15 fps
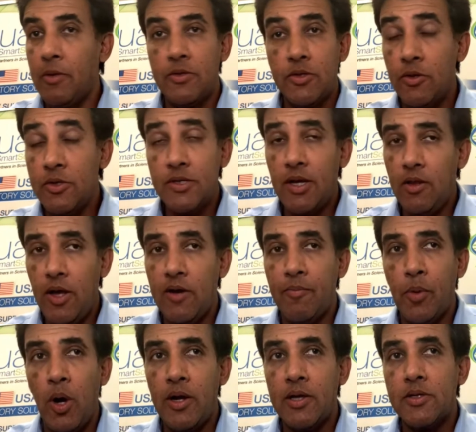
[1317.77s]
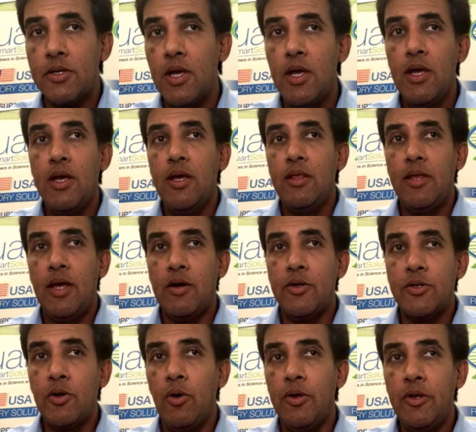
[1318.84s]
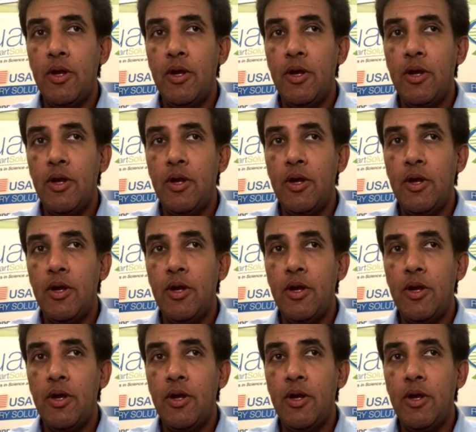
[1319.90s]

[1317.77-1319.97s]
So you see a lot of products that are sold in the